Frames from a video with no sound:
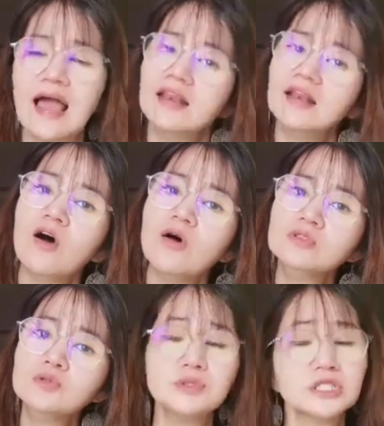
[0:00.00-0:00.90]
and
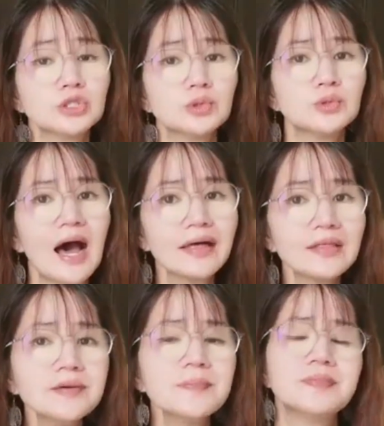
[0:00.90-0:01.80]
or to pursue
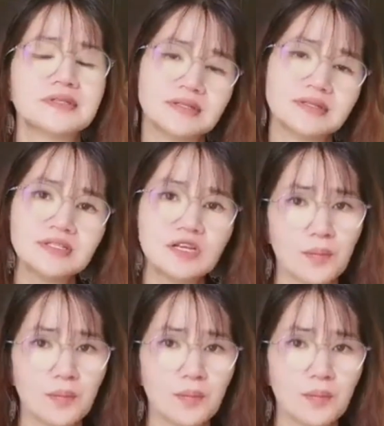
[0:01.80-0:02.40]
other business